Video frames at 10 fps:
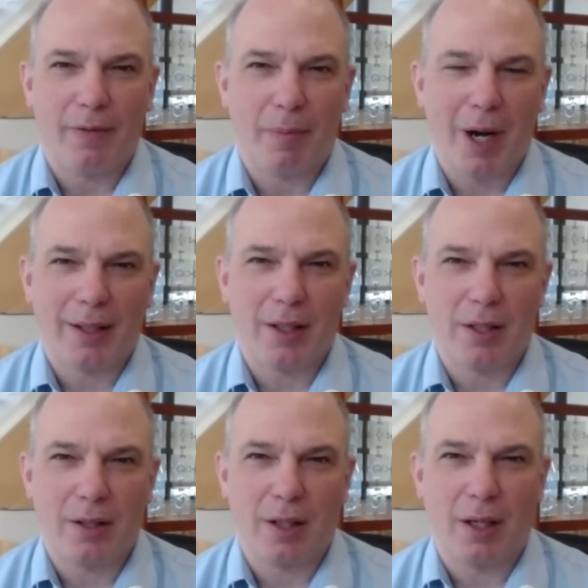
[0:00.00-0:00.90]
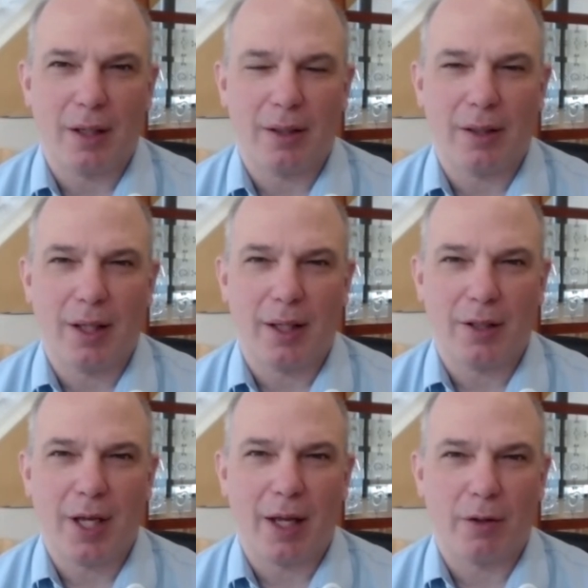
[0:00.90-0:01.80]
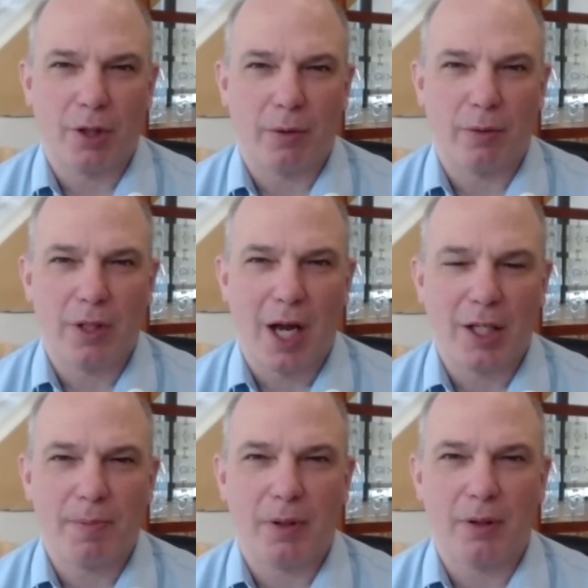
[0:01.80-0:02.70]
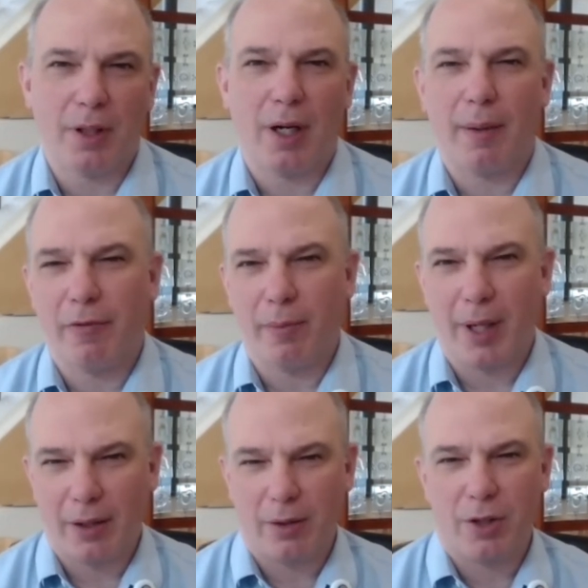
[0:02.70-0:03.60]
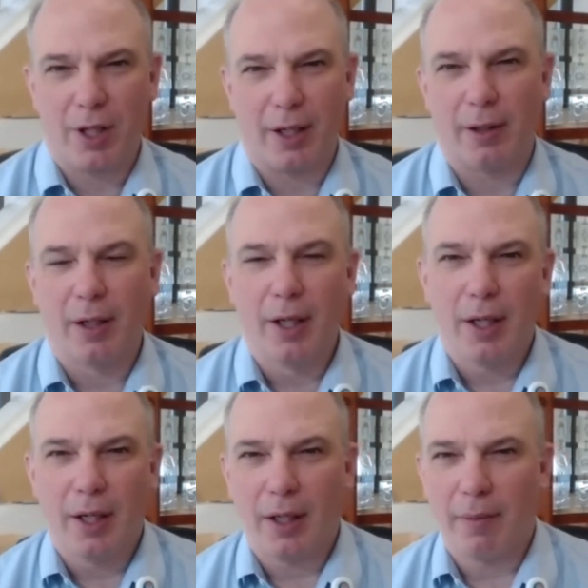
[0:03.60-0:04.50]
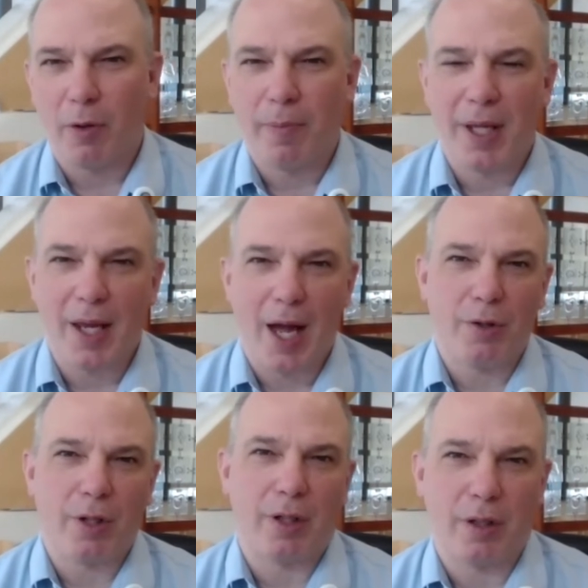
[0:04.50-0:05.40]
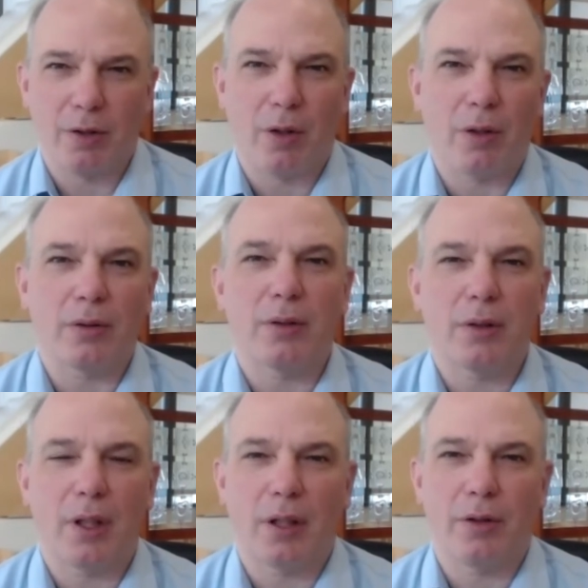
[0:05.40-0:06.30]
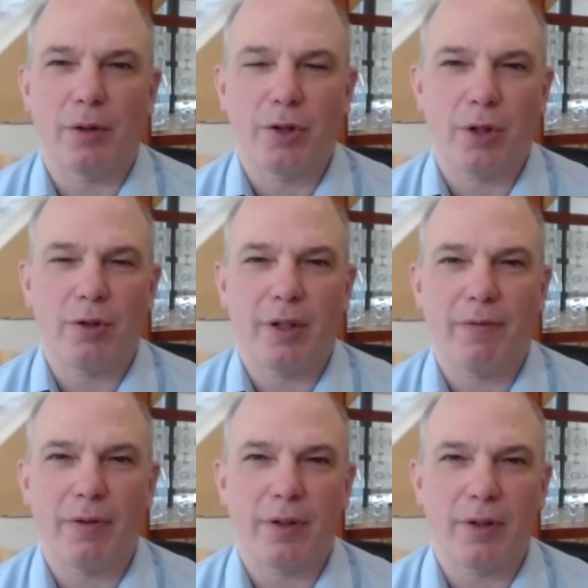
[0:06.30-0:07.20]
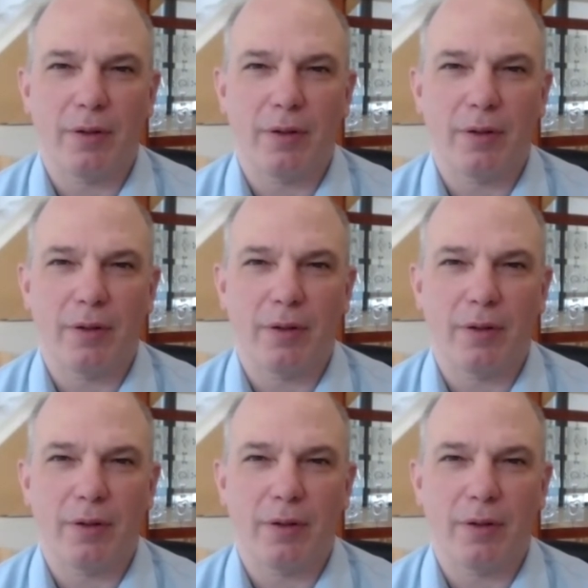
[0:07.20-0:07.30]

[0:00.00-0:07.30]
have a practice at Seattle Children's Hospital and Harborview Medical Center in both pediatric and adult neurosurgery,